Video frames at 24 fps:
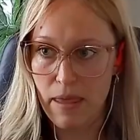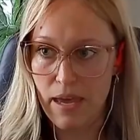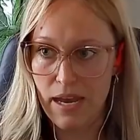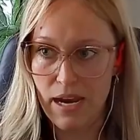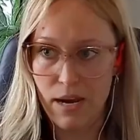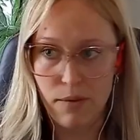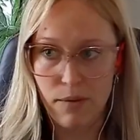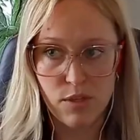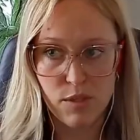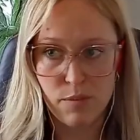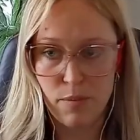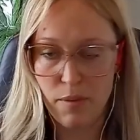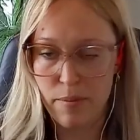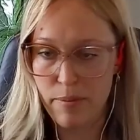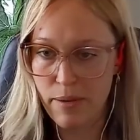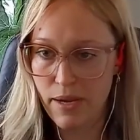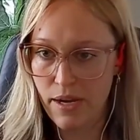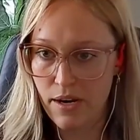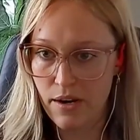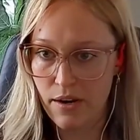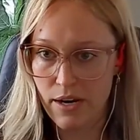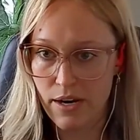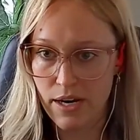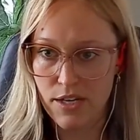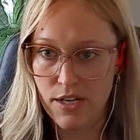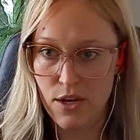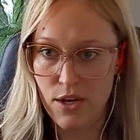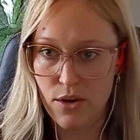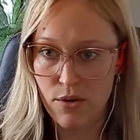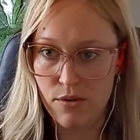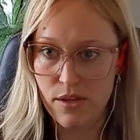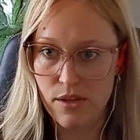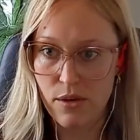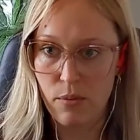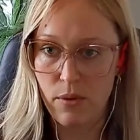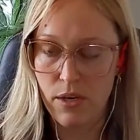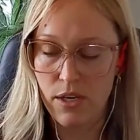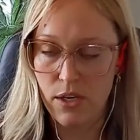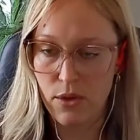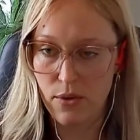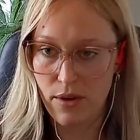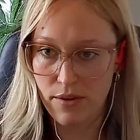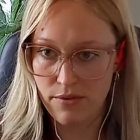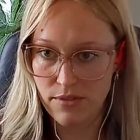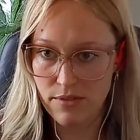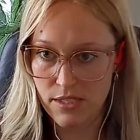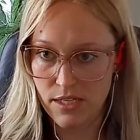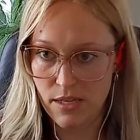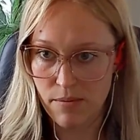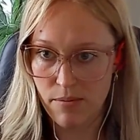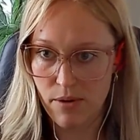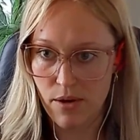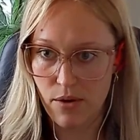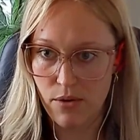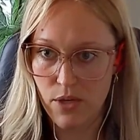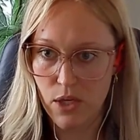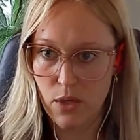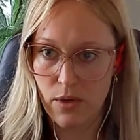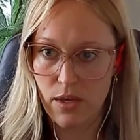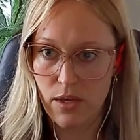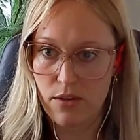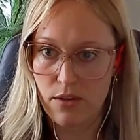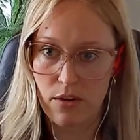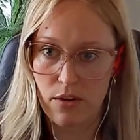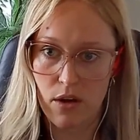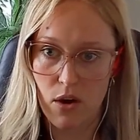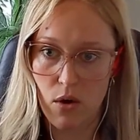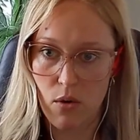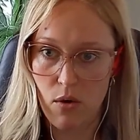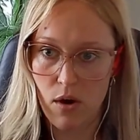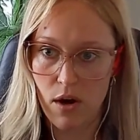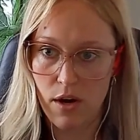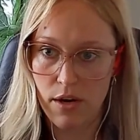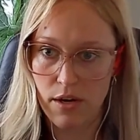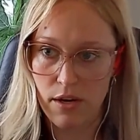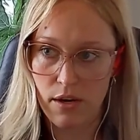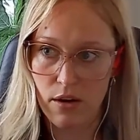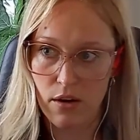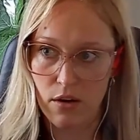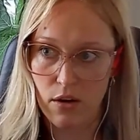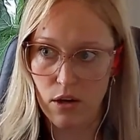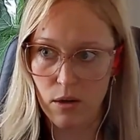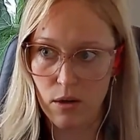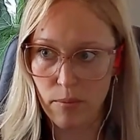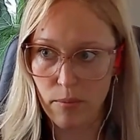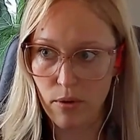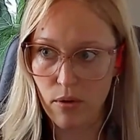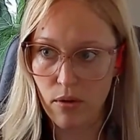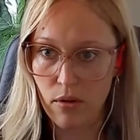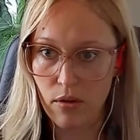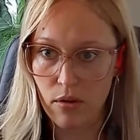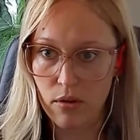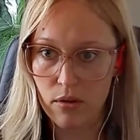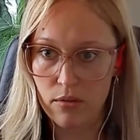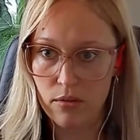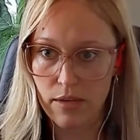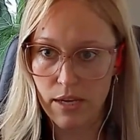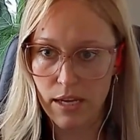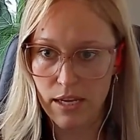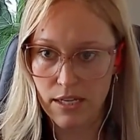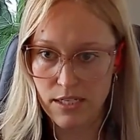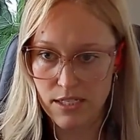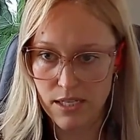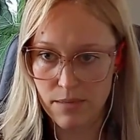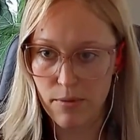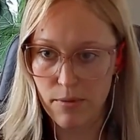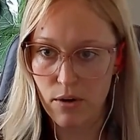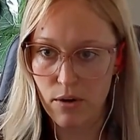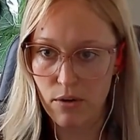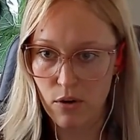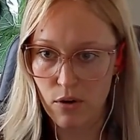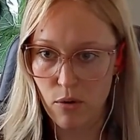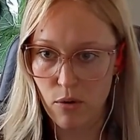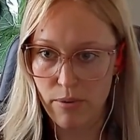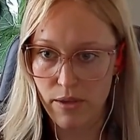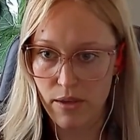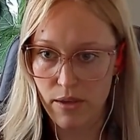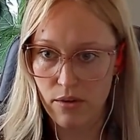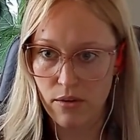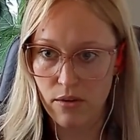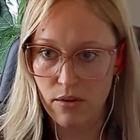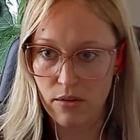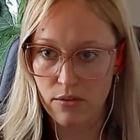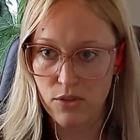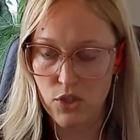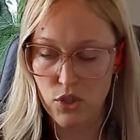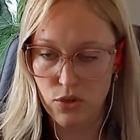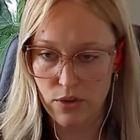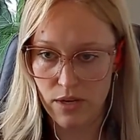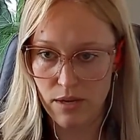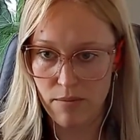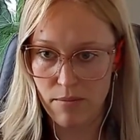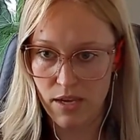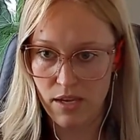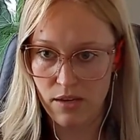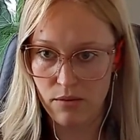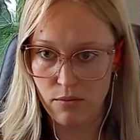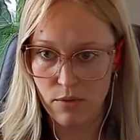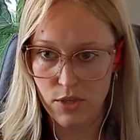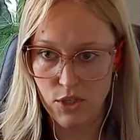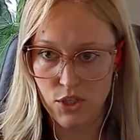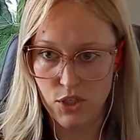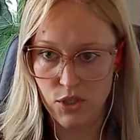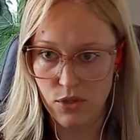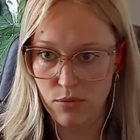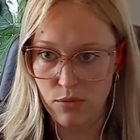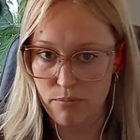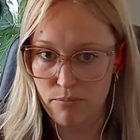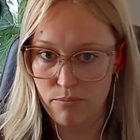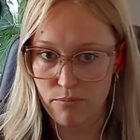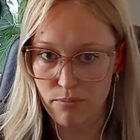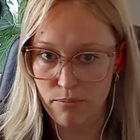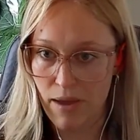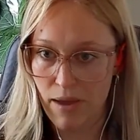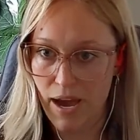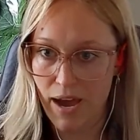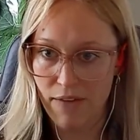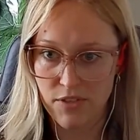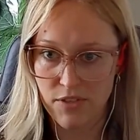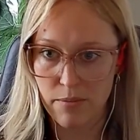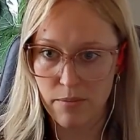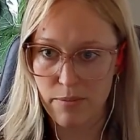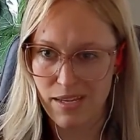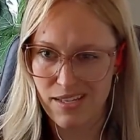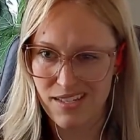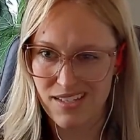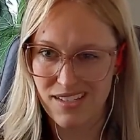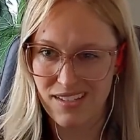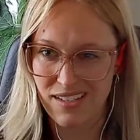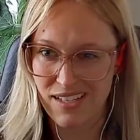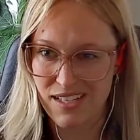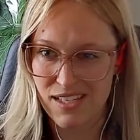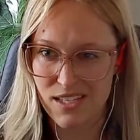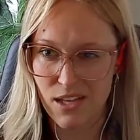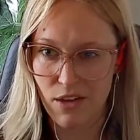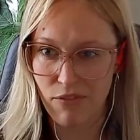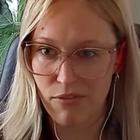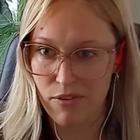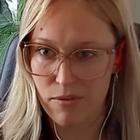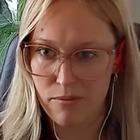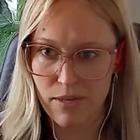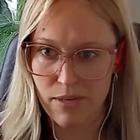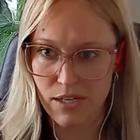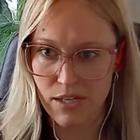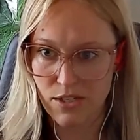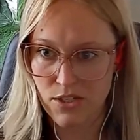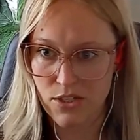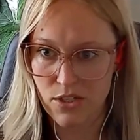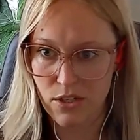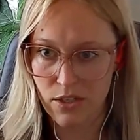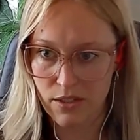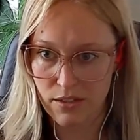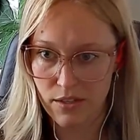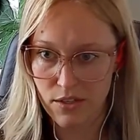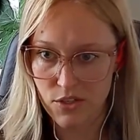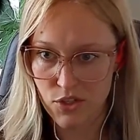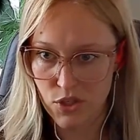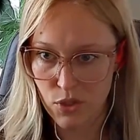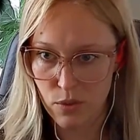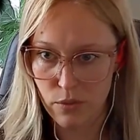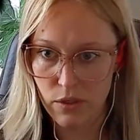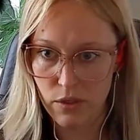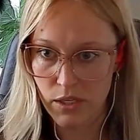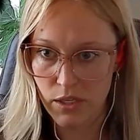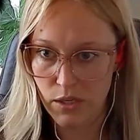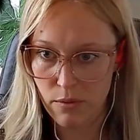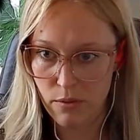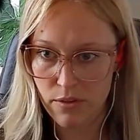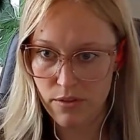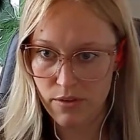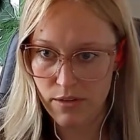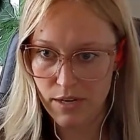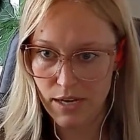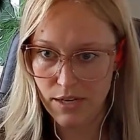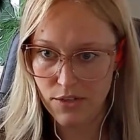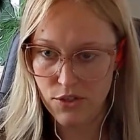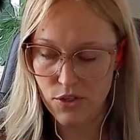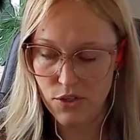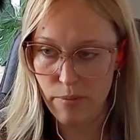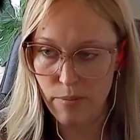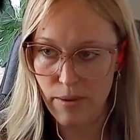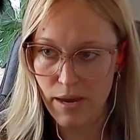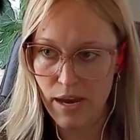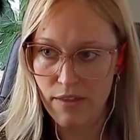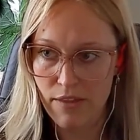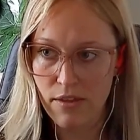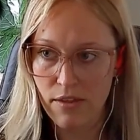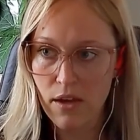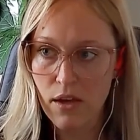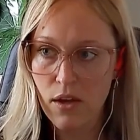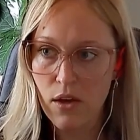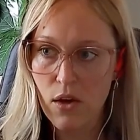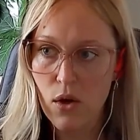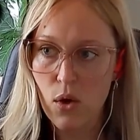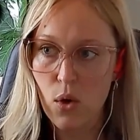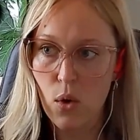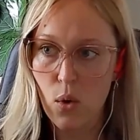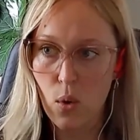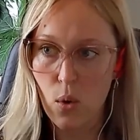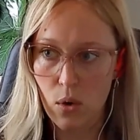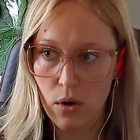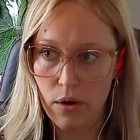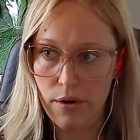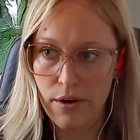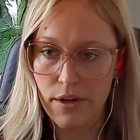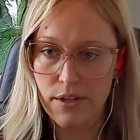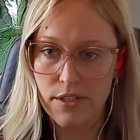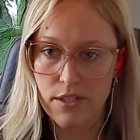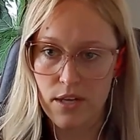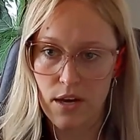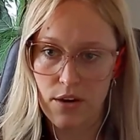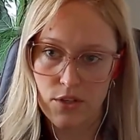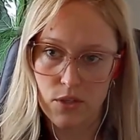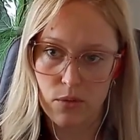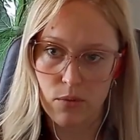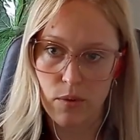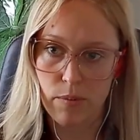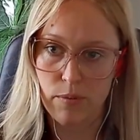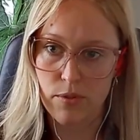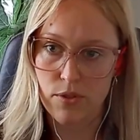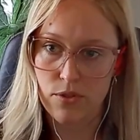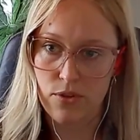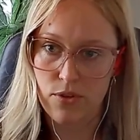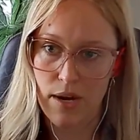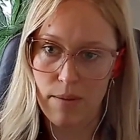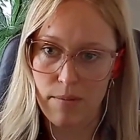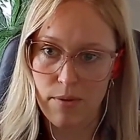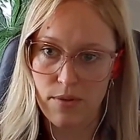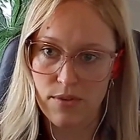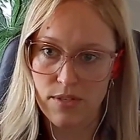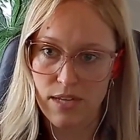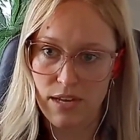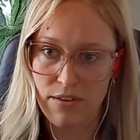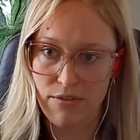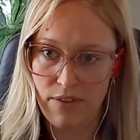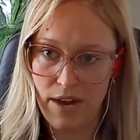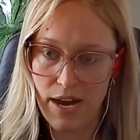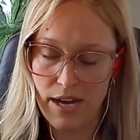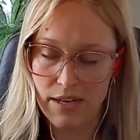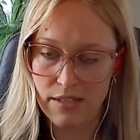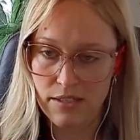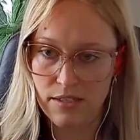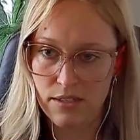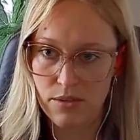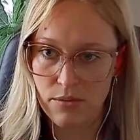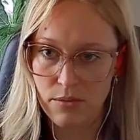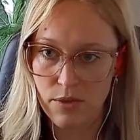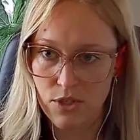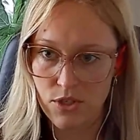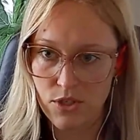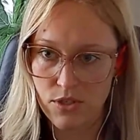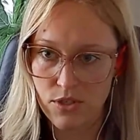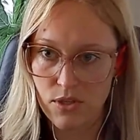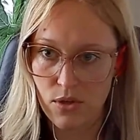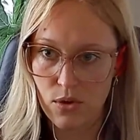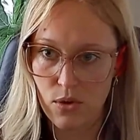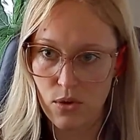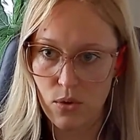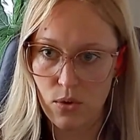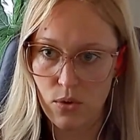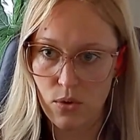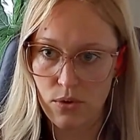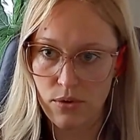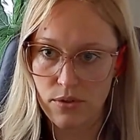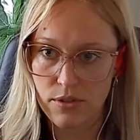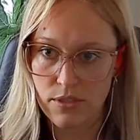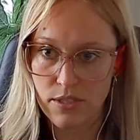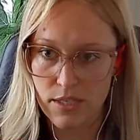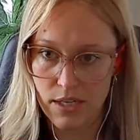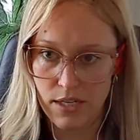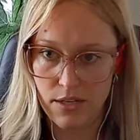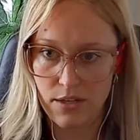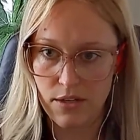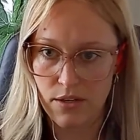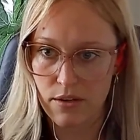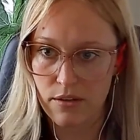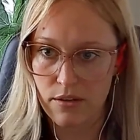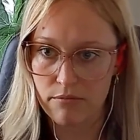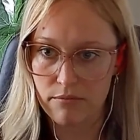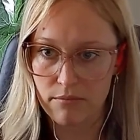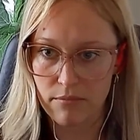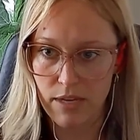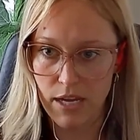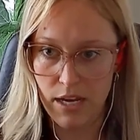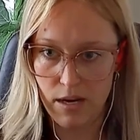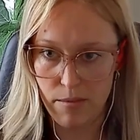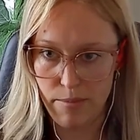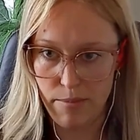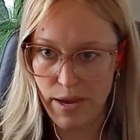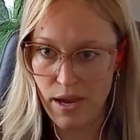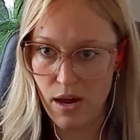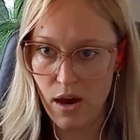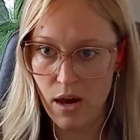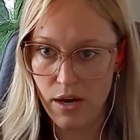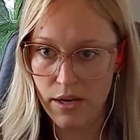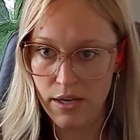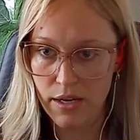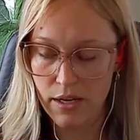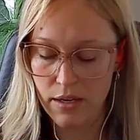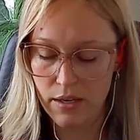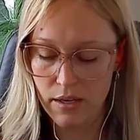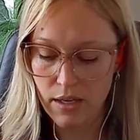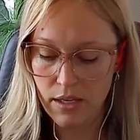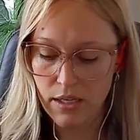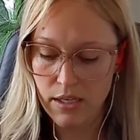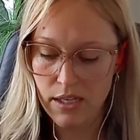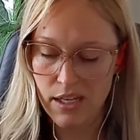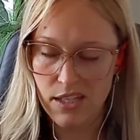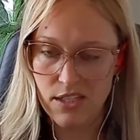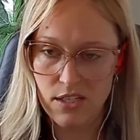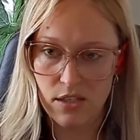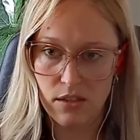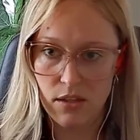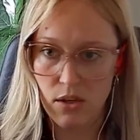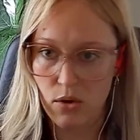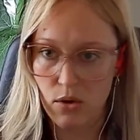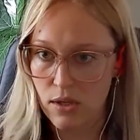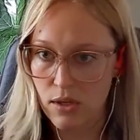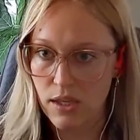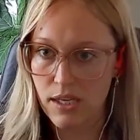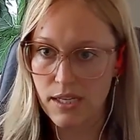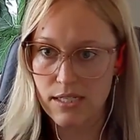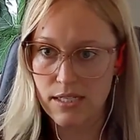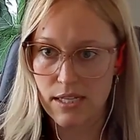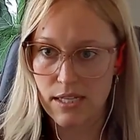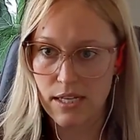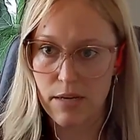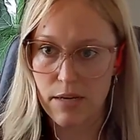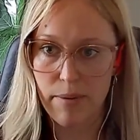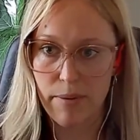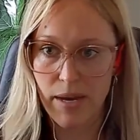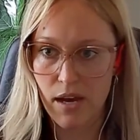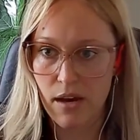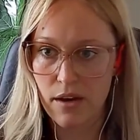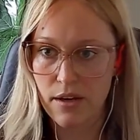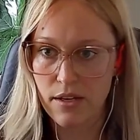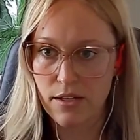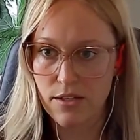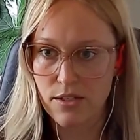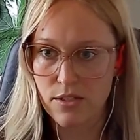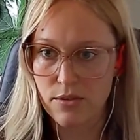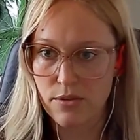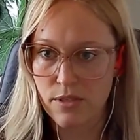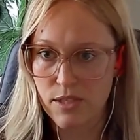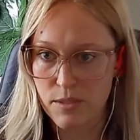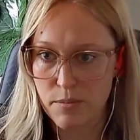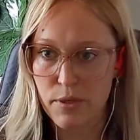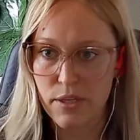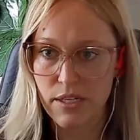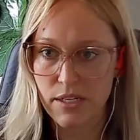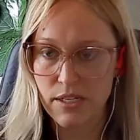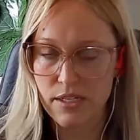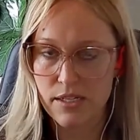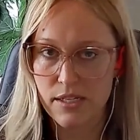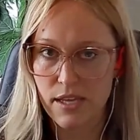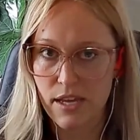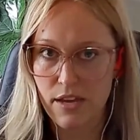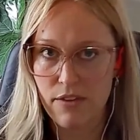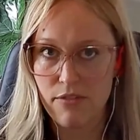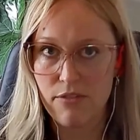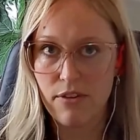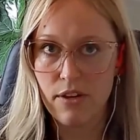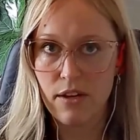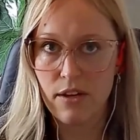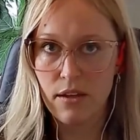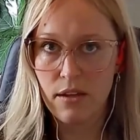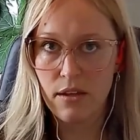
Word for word: And I was prepared. I know that when you have SIBO, you either go on a herbal antimicrobial treatment, which you have to basically self-administer unless you're working with a naturopath, or a doctor will prescribe you Xifaxan, which is the gold standard antibiotic. It's a localized antibiotic, so it's pretty safe.